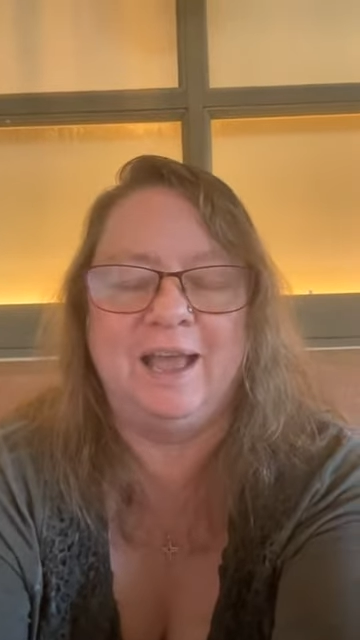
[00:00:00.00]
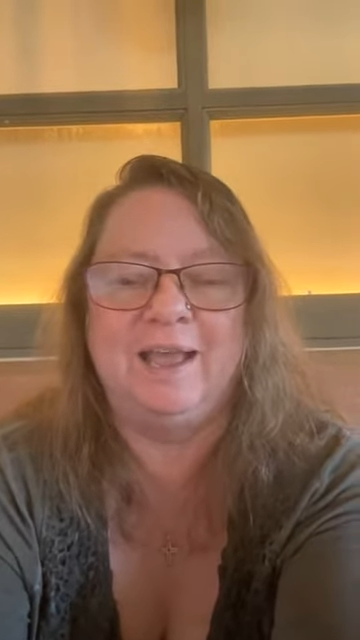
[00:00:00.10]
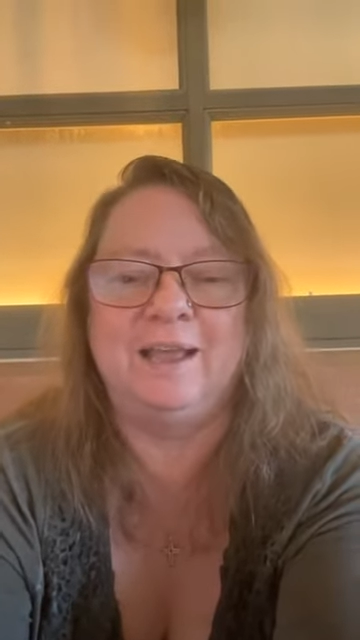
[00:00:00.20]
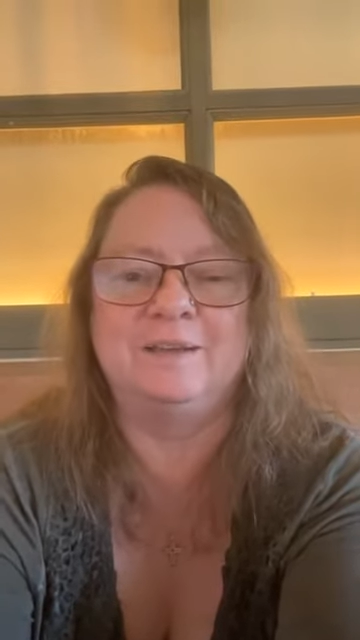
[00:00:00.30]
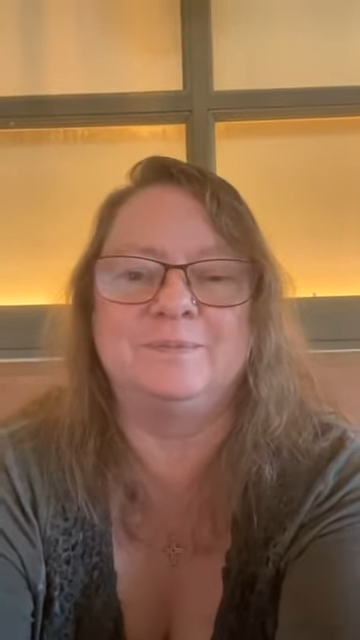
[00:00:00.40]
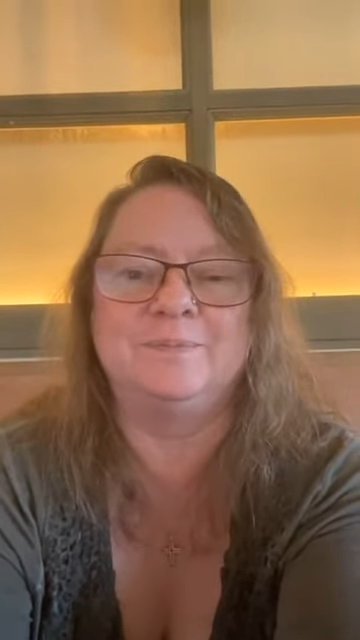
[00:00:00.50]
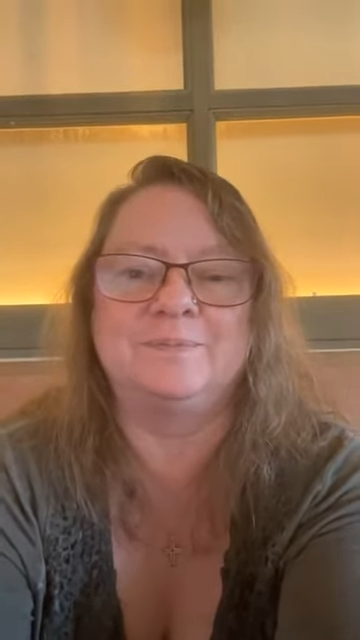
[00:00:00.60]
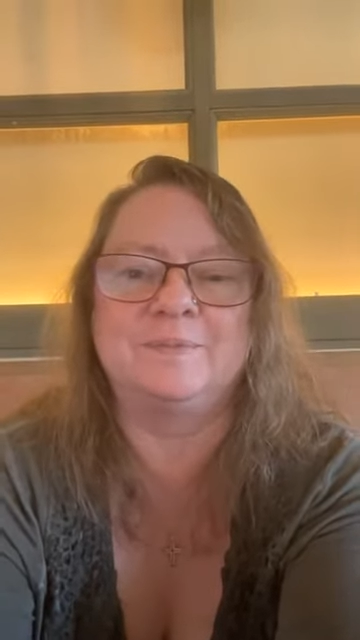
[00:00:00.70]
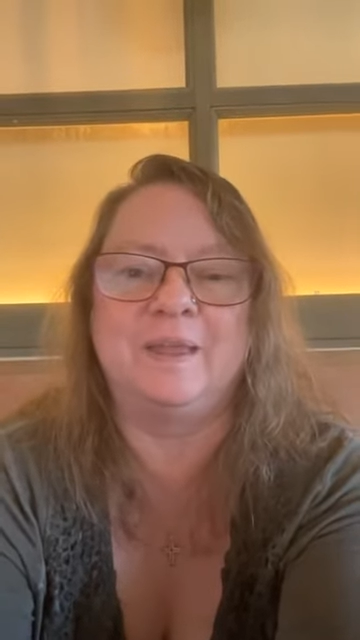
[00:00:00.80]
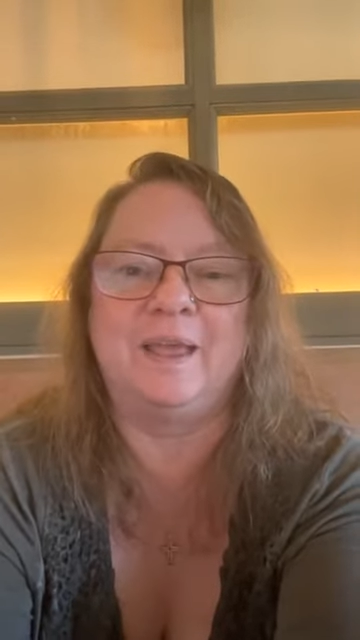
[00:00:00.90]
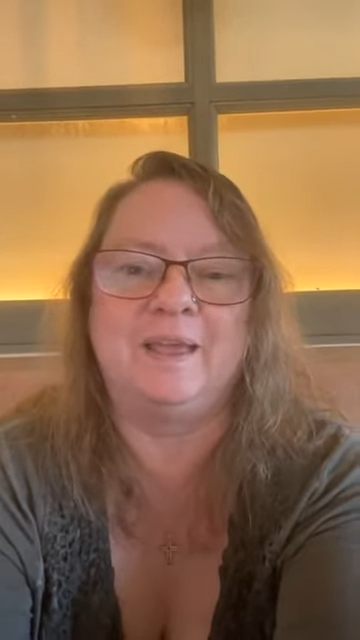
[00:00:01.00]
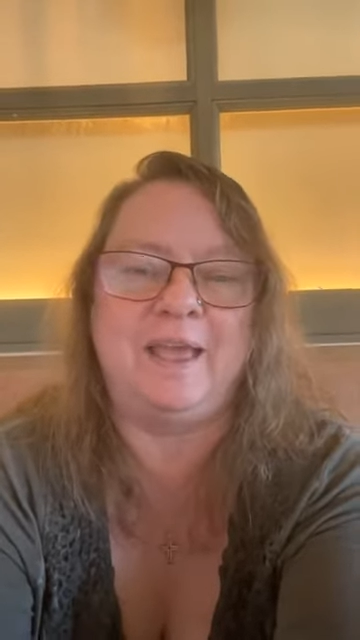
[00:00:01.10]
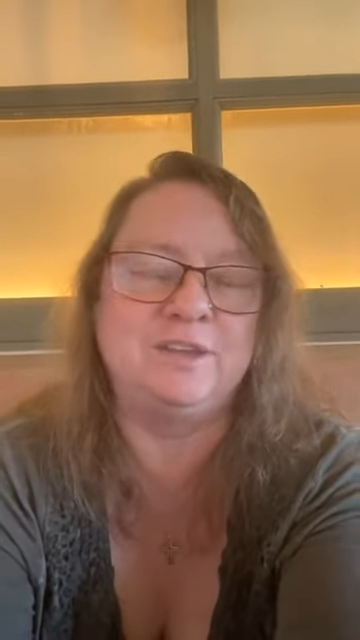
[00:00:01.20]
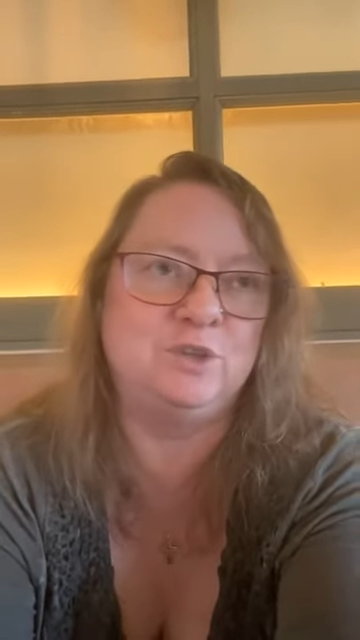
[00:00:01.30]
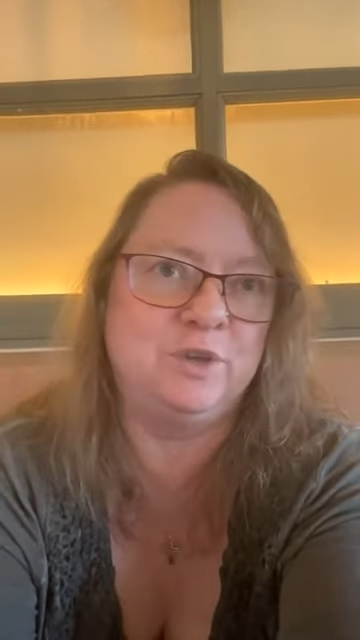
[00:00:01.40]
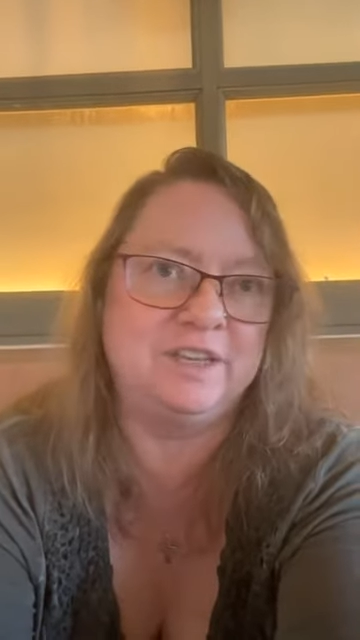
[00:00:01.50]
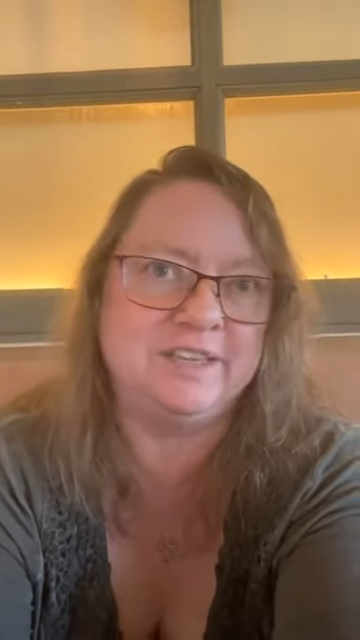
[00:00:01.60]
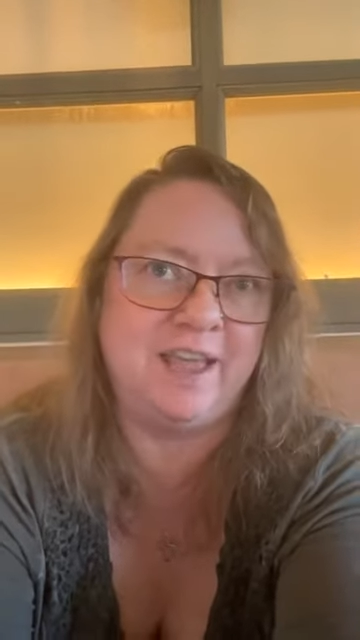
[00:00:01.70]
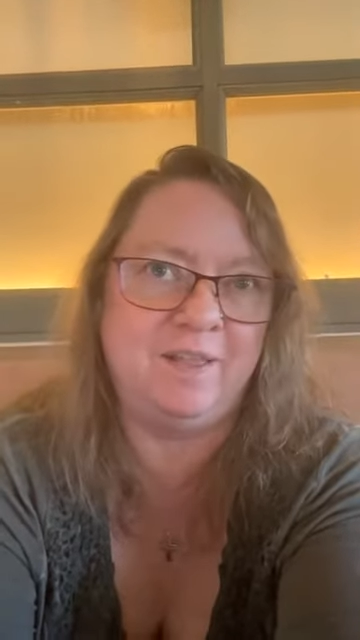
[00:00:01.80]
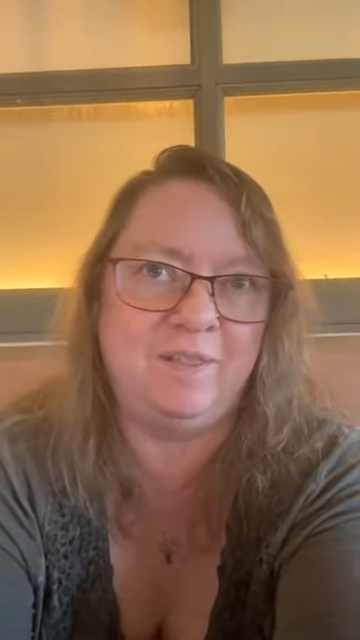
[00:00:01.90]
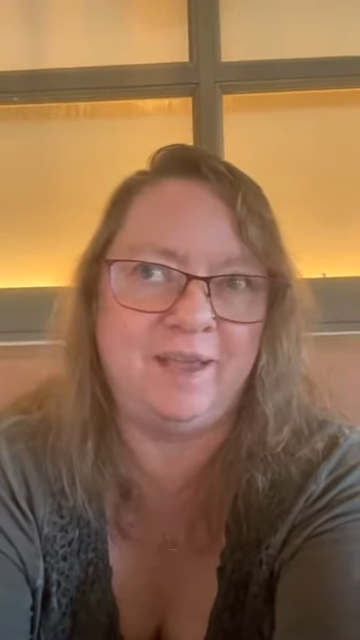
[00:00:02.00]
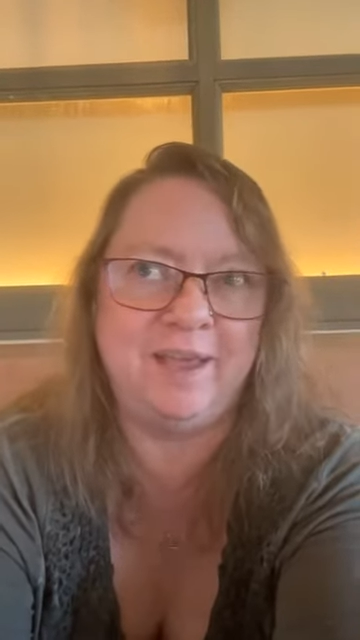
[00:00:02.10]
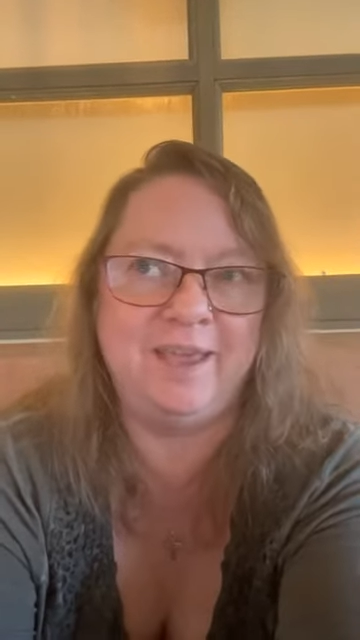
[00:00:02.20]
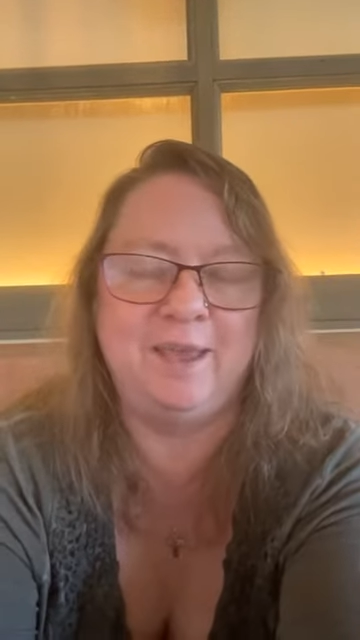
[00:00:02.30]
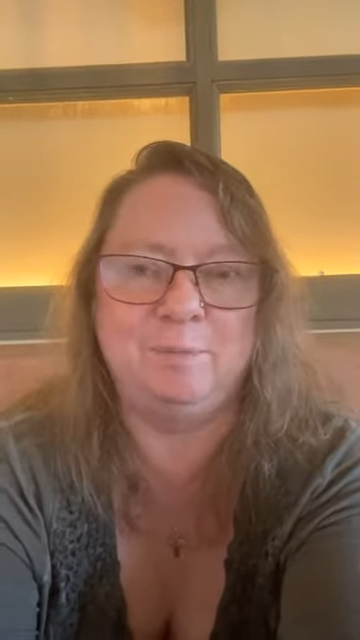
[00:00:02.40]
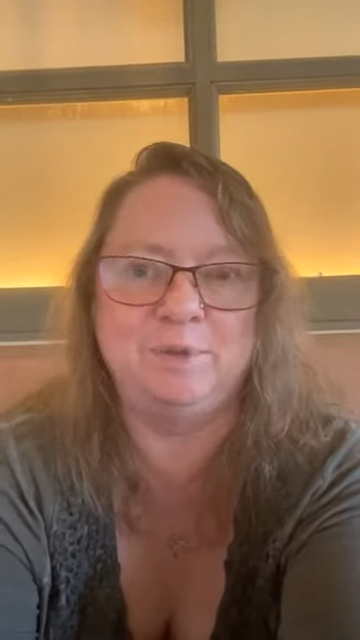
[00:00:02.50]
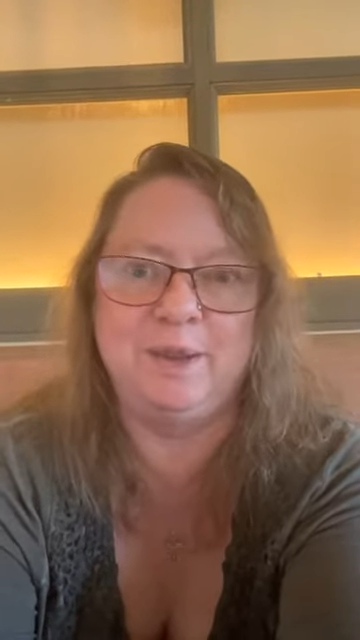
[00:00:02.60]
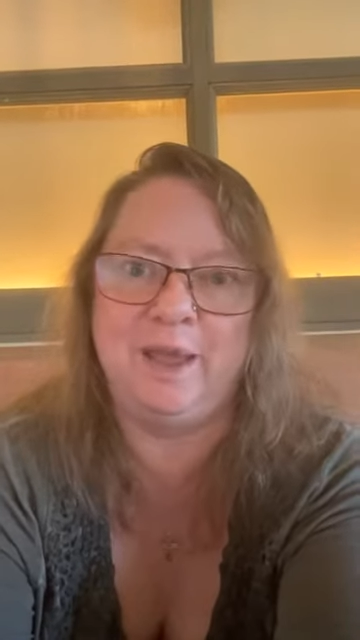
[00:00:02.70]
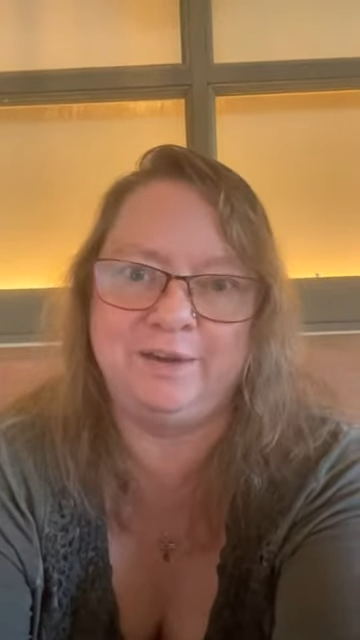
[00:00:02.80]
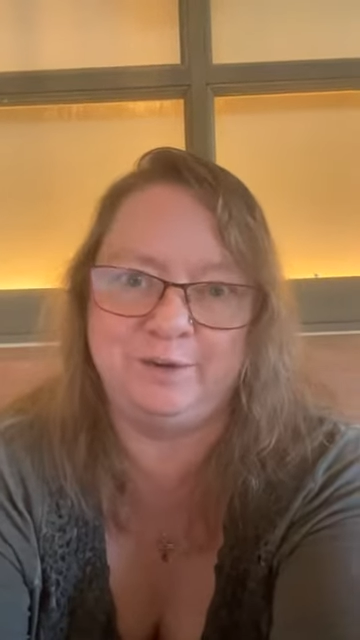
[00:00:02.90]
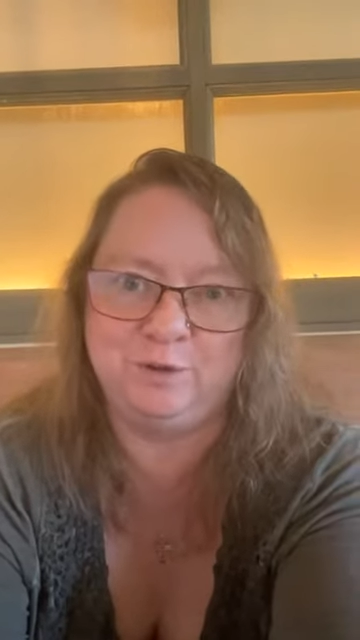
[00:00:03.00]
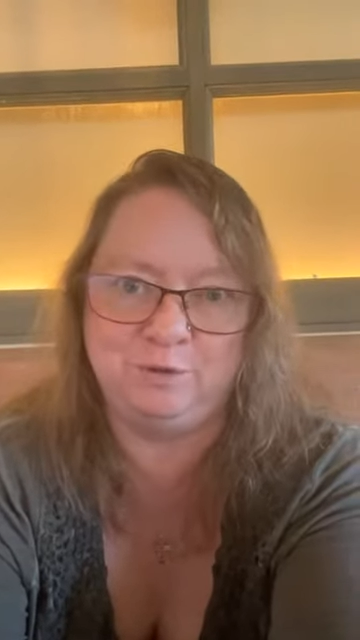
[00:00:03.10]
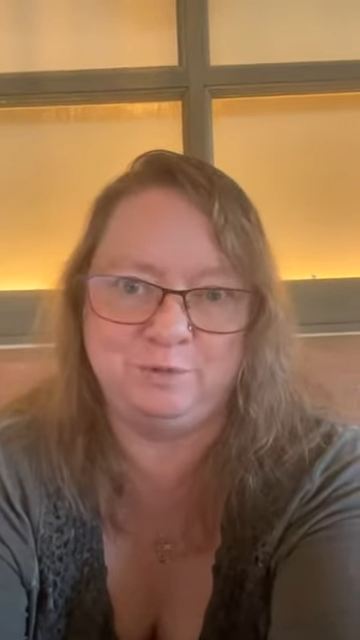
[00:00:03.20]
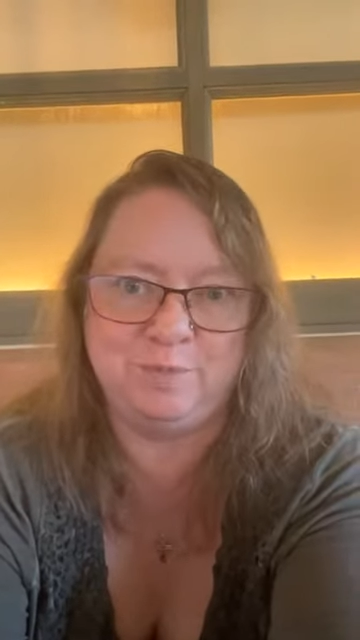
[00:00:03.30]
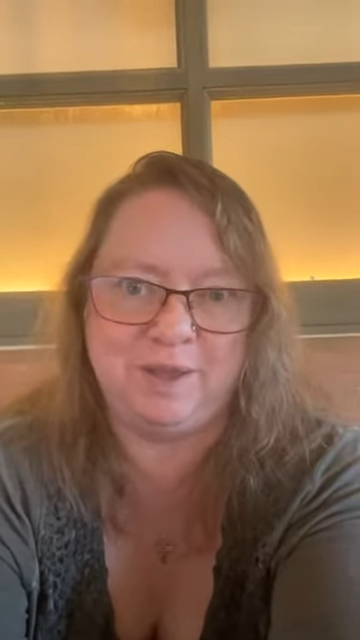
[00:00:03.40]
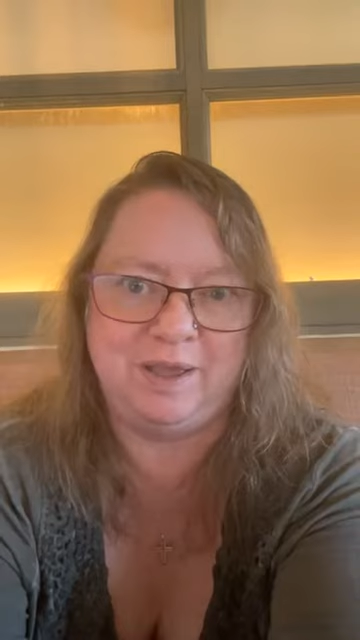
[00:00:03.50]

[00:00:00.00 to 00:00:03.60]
Um, as you can tell, I am not at home.